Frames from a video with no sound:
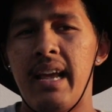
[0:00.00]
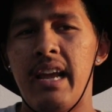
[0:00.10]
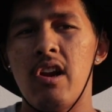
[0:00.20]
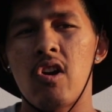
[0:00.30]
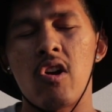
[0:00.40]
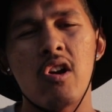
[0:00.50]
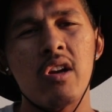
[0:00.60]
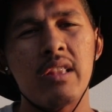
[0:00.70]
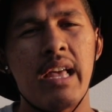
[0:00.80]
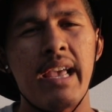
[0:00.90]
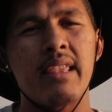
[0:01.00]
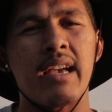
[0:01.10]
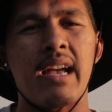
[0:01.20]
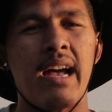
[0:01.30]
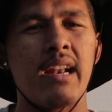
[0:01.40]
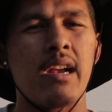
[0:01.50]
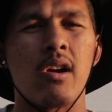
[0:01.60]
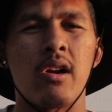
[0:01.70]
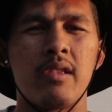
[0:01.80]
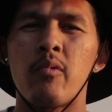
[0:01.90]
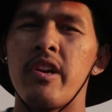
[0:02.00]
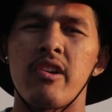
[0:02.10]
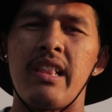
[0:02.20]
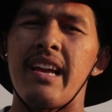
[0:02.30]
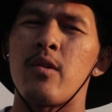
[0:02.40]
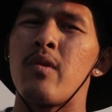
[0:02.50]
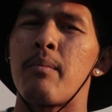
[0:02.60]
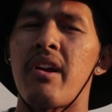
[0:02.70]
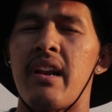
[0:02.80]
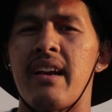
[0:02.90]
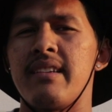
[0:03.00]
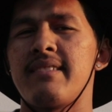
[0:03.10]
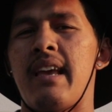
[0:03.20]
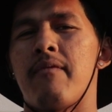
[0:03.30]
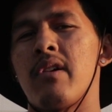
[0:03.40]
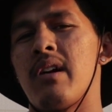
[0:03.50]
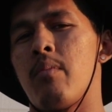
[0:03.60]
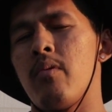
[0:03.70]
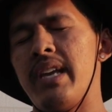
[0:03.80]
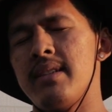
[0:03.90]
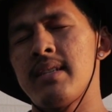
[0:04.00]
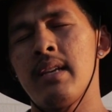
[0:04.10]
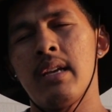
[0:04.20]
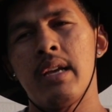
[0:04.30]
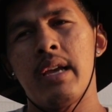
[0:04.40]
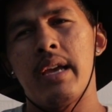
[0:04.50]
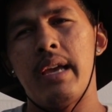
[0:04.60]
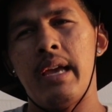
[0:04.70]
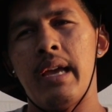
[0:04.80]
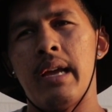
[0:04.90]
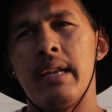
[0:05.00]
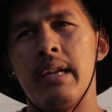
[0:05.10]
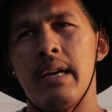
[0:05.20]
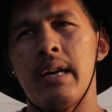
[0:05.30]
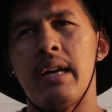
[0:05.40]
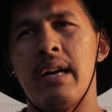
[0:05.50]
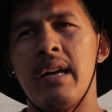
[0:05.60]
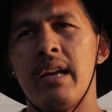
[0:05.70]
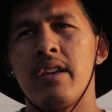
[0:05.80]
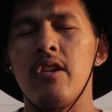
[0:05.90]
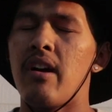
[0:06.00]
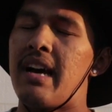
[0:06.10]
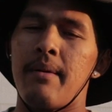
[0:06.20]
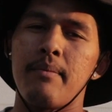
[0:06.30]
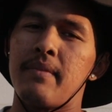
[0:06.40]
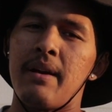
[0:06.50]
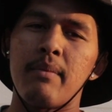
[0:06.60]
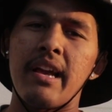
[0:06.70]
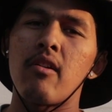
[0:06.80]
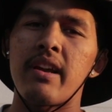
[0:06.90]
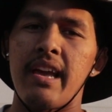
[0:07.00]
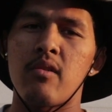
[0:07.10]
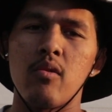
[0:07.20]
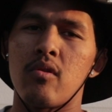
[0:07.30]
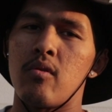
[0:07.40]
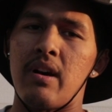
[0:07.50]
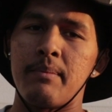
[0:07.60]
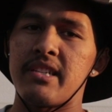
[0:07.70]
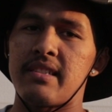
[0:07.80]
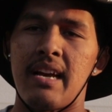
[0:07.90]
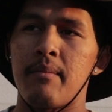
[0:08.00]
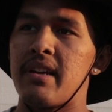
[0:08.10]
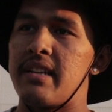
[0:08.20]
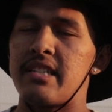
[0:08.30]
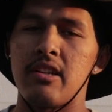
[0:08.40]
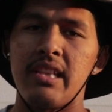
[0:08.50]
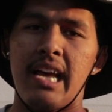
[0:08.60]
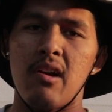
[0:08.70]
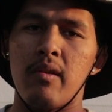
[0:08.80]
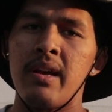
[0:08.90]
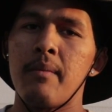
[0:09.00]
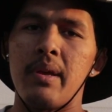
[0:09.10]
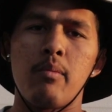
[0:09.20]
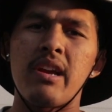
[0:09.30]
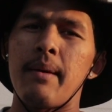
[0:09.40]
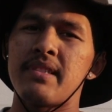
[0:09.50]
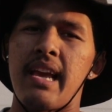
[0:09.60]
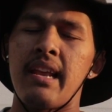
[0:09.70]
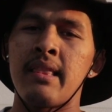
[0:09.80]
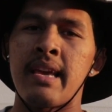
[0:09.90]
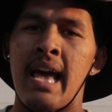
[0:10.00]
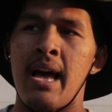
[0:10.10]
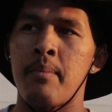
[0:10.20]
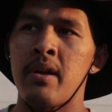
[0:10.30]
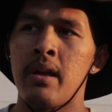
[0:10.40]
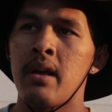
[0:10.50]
It hurt like the kind of hurt where you're like, oh, I'm probably not gonna skate for a couple weeks. And you know, I'm like, okay, cool. I'm gonna chill out. People kept skating the gap.